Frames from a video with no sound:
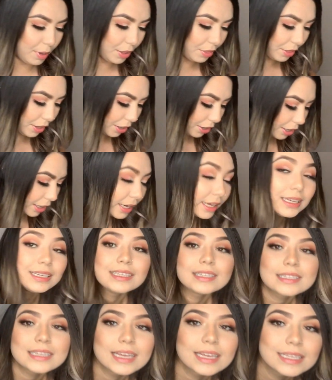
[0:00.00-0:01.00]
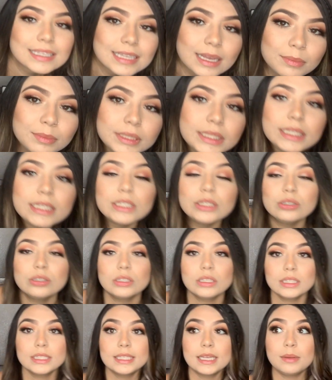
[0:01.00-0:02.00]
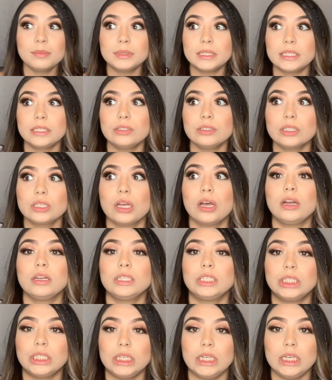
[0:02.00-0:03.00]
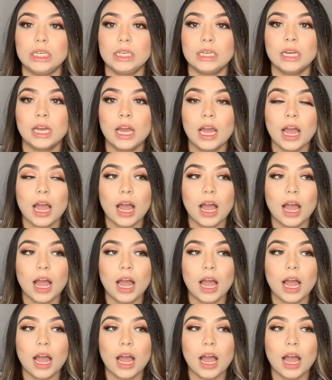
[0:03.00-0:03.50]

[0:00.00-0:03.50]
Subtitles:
There is some deals on Shein,